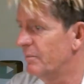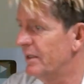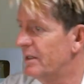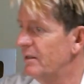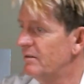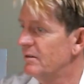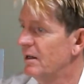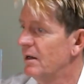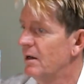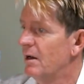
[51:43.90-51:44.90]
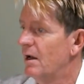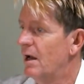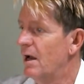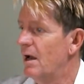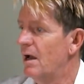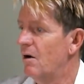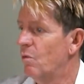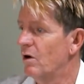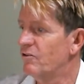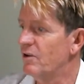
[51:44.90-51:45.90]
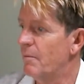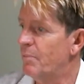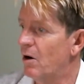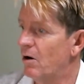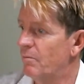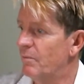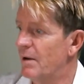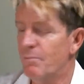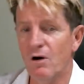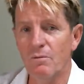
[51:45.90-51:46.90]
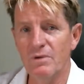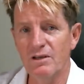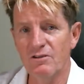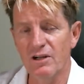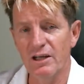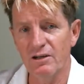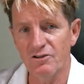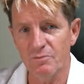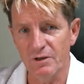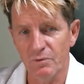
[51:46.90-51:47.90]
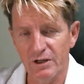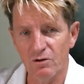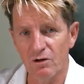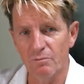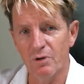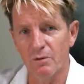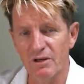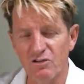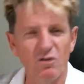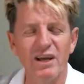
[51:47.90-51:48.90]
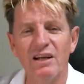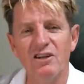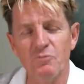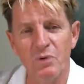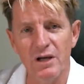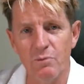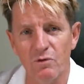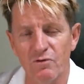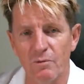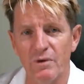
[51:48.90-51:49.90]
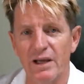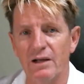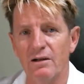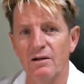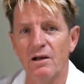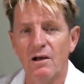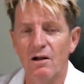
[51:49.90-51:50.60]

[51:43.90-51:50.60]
Bickies. What's a pom? A pom is an Englishman. We call them pommies, or English people from England.